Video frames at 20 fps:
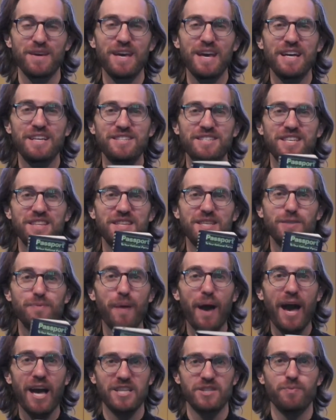See, these
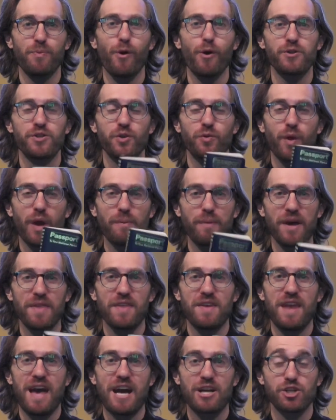passports are run by the
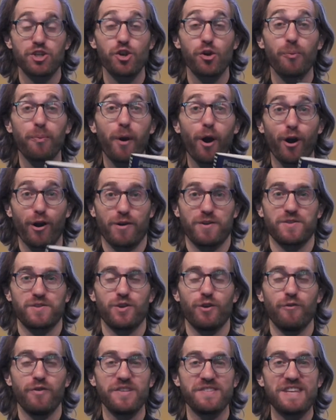National Park
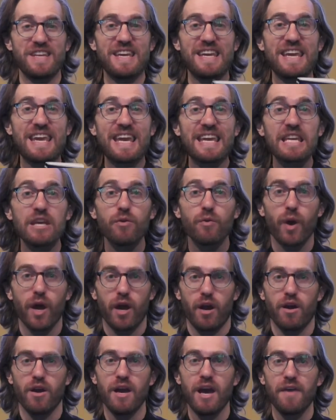Service, and
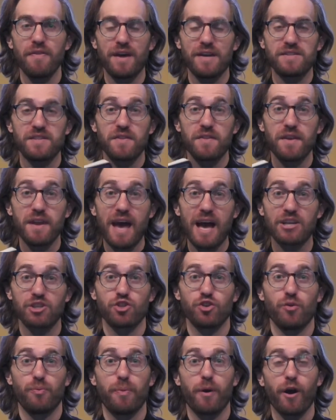anywhere that's in the
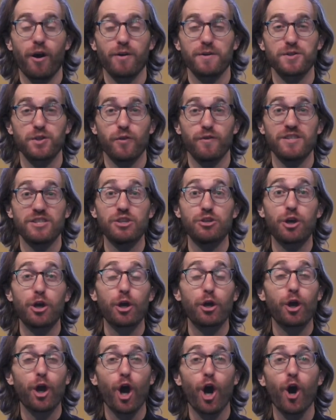National Park Service, you
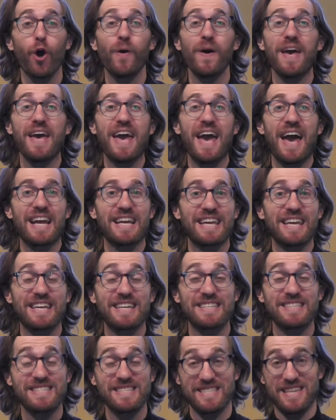can go and get a
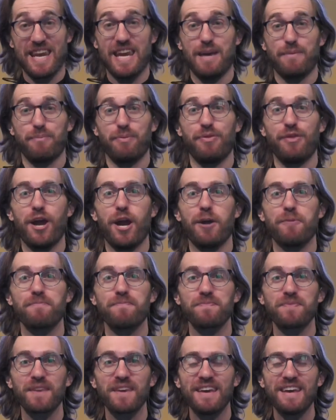stamp there.
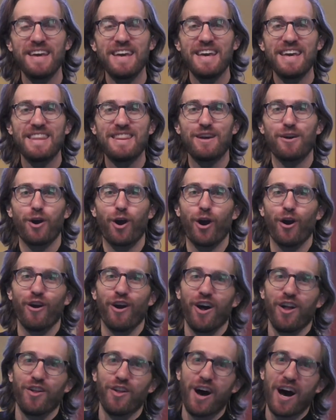There are
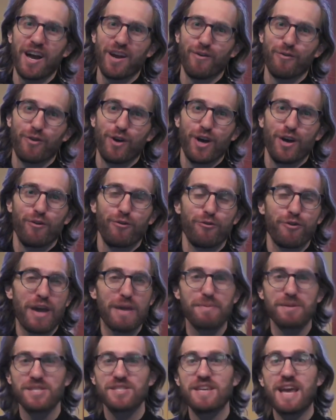a lot of
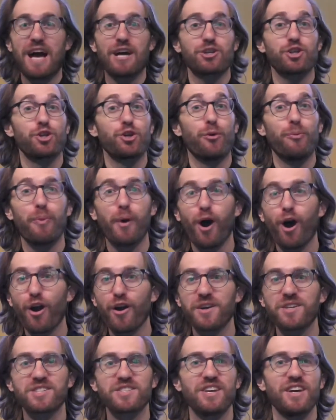famous national
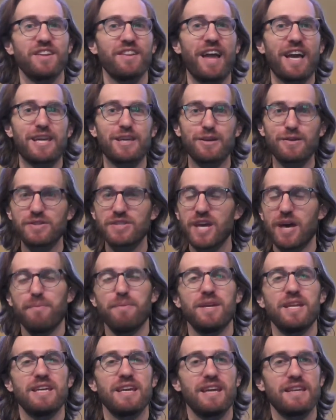parks like
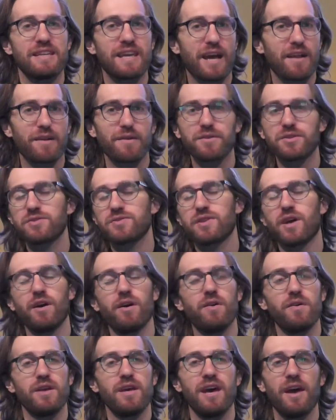Yosemite and
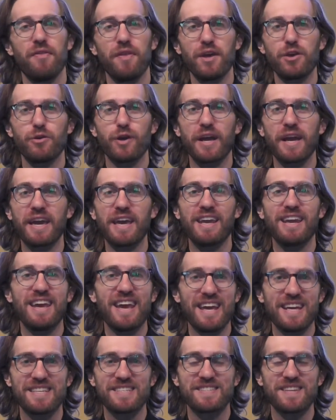Yellowstone that you can get
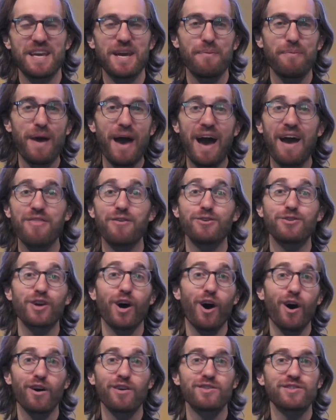a stamp at, and there's
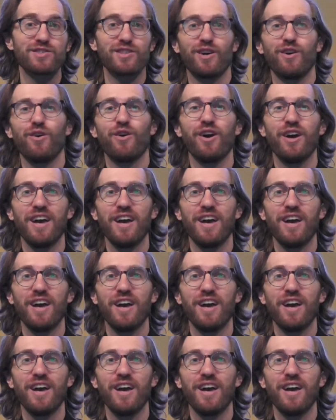also